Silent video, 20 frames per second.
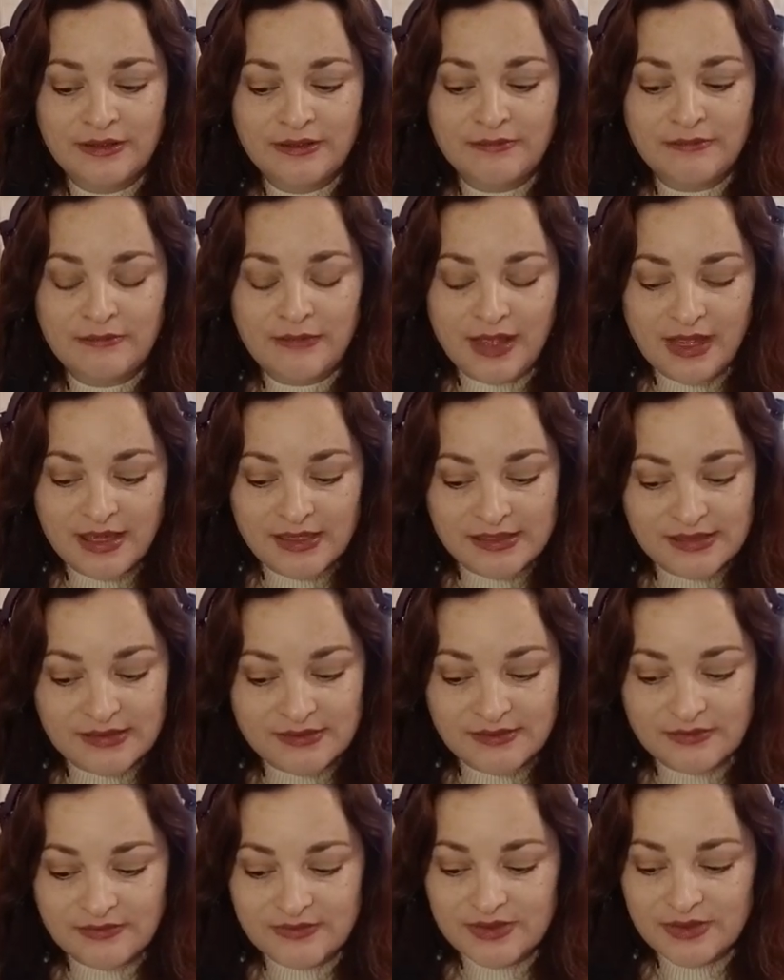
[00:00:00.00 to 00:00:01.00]

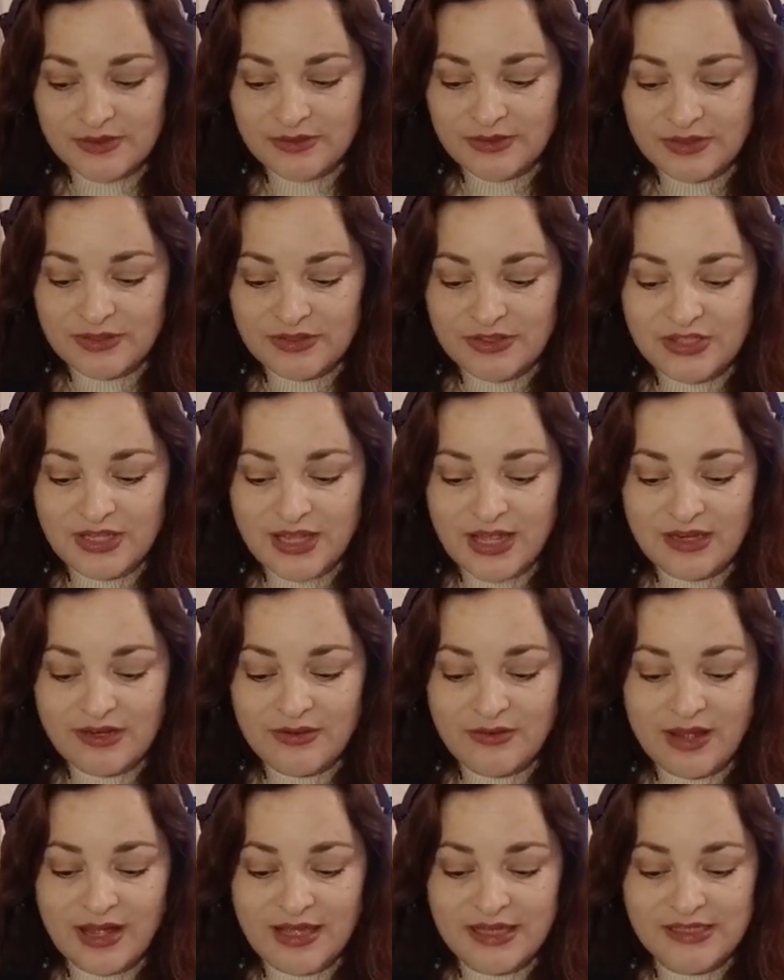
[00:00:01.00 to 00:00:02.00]
Massive. So the
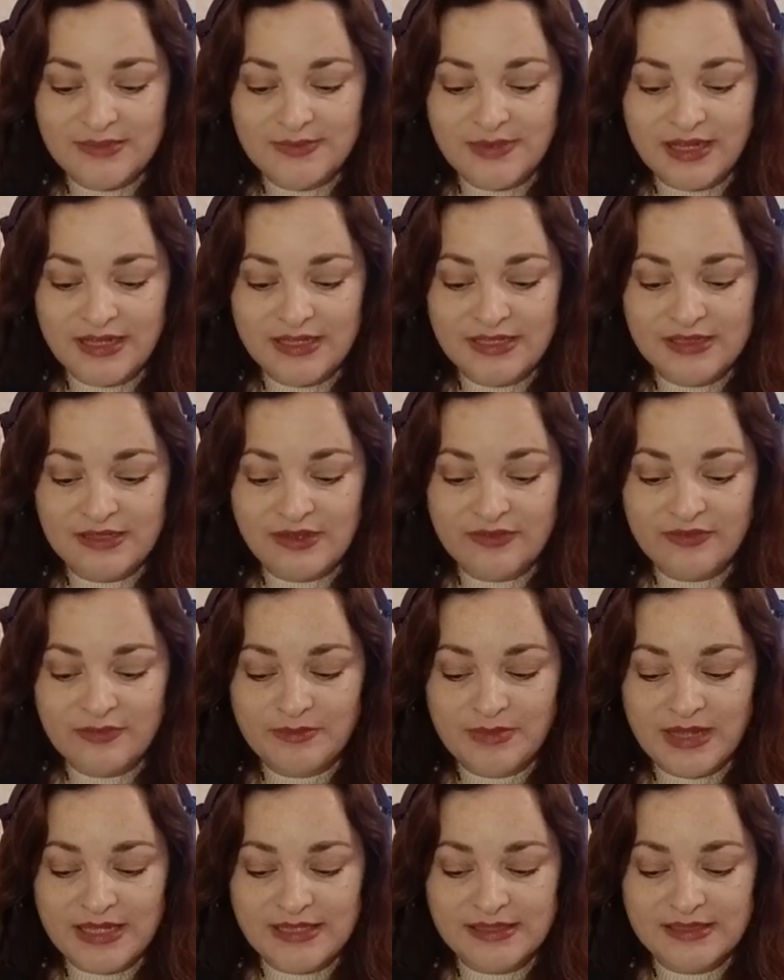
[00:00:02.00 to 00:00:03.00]
shadow aspects of the
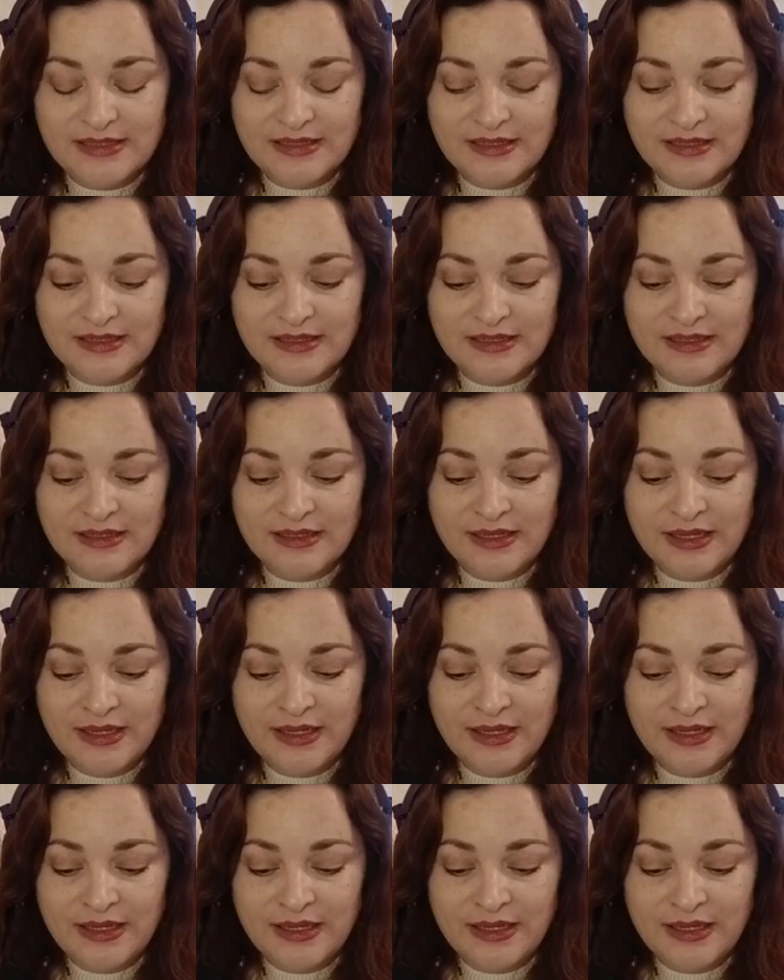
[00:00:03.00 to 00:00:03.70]
masculine,